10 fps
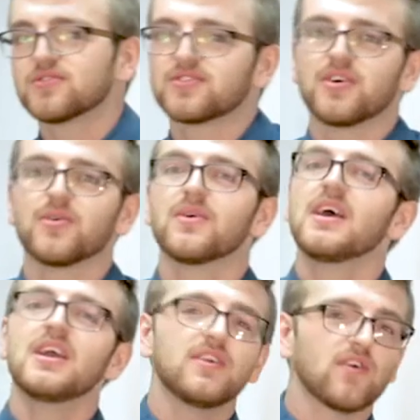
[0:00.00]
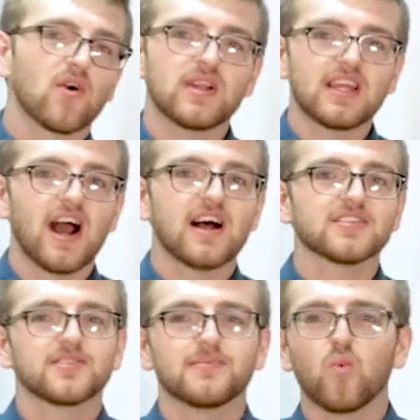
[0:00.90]
So you've already got
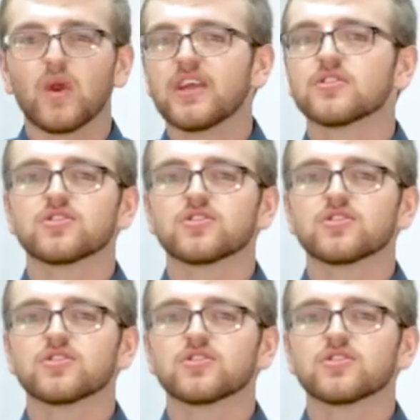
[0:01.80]
some weird